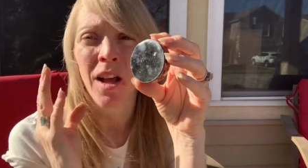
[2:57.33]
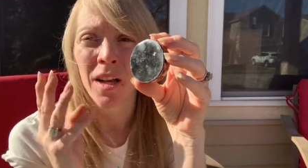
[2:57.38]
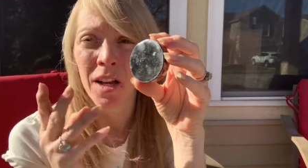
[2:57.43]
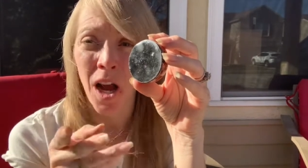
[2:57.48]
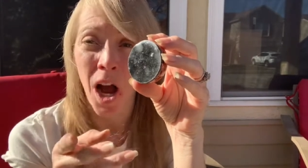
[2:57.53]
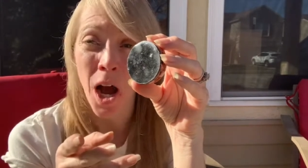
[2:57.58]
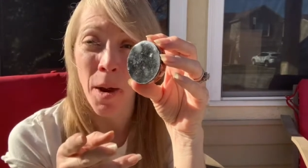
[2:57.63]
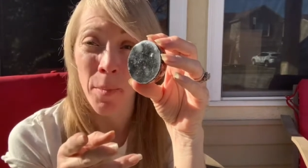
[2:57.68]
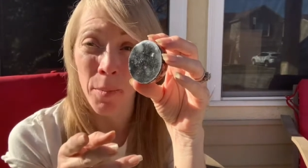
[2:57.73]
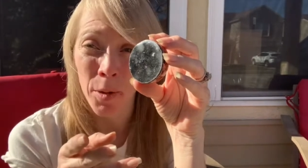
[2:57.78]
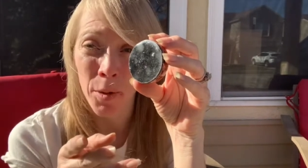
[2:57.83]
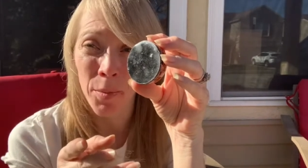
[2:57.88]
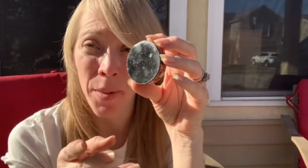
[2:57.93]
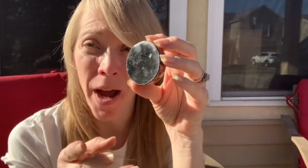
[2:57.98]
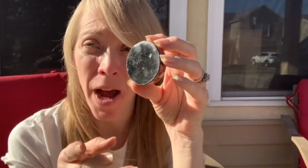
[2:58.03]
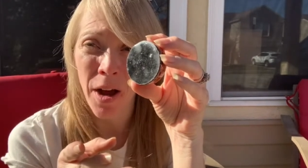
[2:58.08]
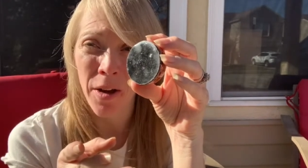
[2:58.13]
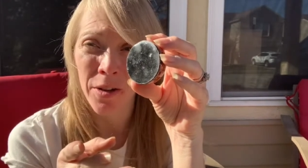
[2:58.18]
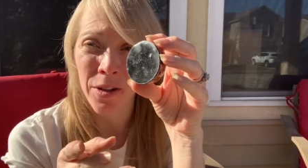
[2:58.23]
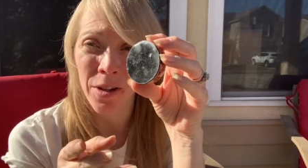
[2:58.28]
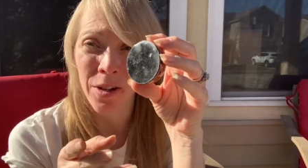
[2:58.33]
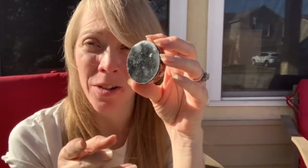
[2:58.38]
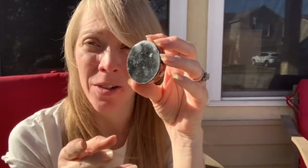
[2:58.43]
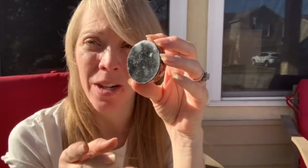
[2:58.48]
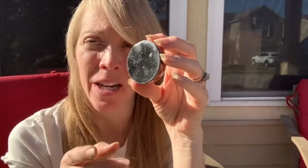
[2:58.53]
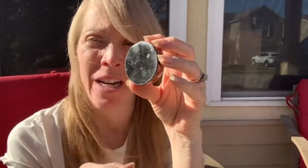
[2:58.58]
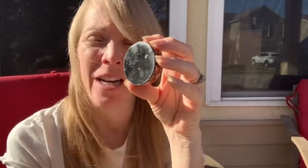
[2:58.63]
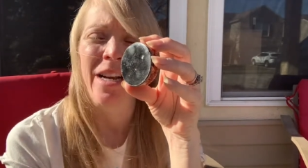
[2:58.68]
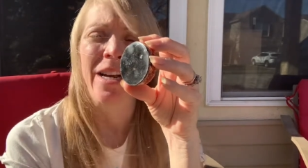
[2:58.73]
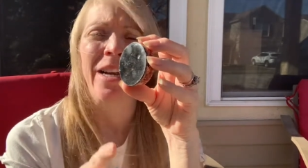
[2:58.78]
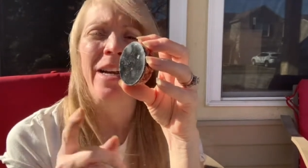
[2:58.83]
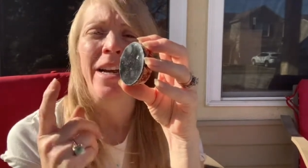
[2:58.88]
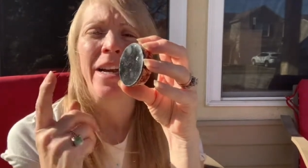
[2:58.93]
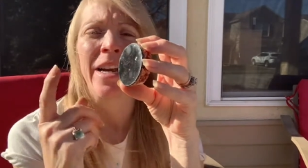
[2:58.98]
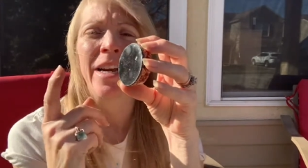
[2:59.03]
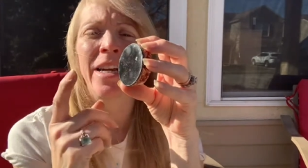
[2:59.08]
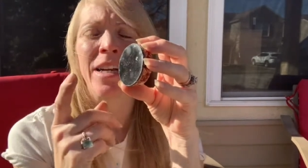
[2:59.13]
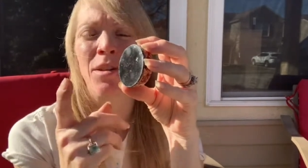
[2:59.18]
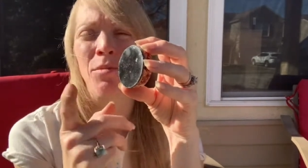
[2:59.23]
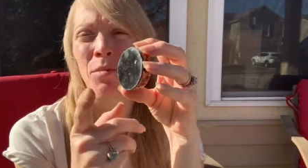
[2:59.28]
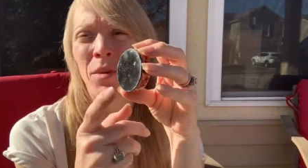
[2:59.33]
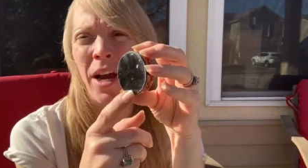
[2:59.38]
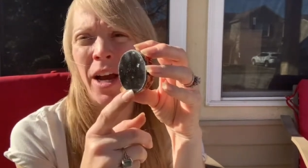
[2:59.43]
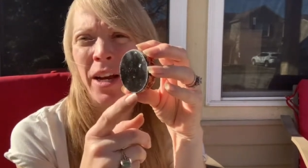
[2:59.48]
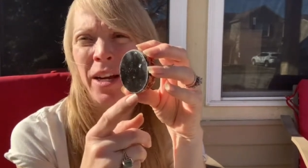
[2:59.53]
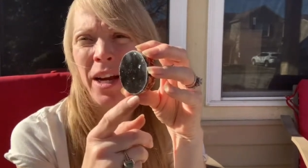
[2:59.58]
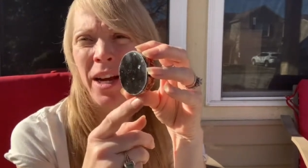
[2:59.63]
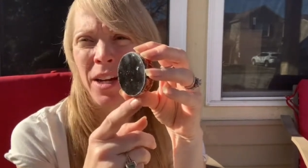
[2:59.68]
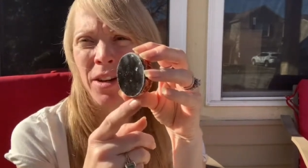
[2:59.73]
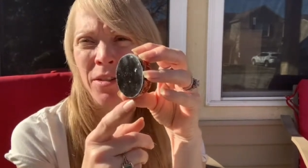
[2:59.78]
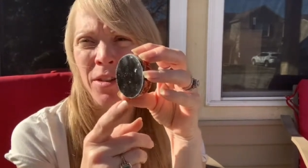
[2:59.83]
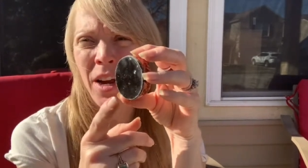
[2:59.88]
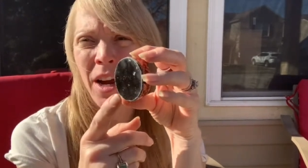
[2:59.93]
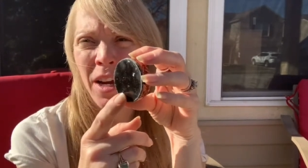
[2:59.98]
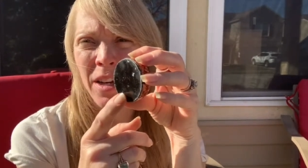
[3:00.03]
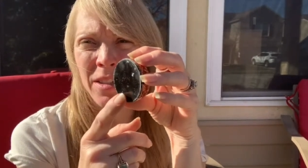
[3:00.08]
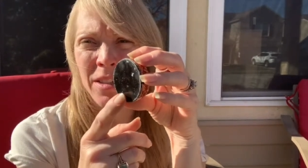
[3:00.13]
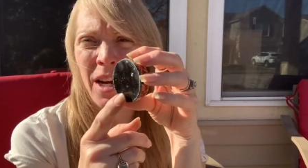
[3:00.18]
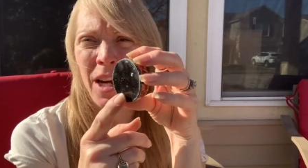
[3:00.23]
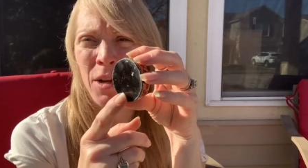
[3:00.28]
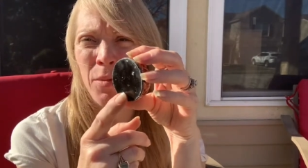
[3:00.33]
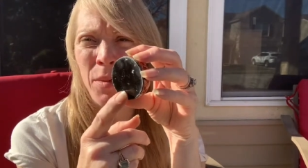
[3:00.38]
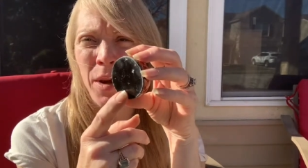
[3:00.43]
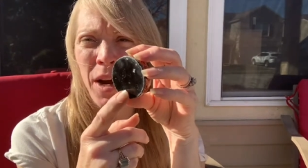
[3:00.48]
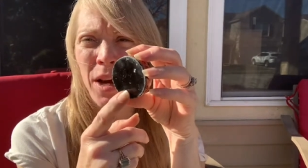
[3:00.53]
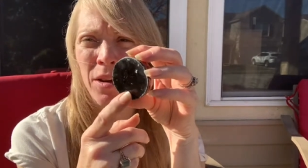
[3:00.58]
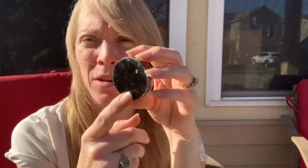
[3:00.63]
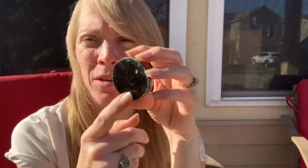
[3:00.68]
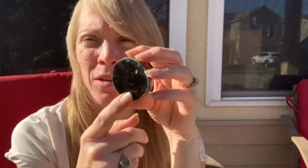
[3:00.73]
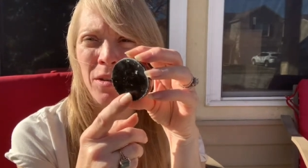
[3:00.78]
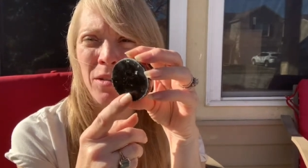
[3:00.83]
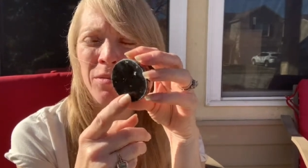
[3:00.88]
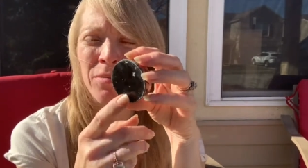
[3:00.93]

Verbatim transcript: copper powder and black iron oxide powder.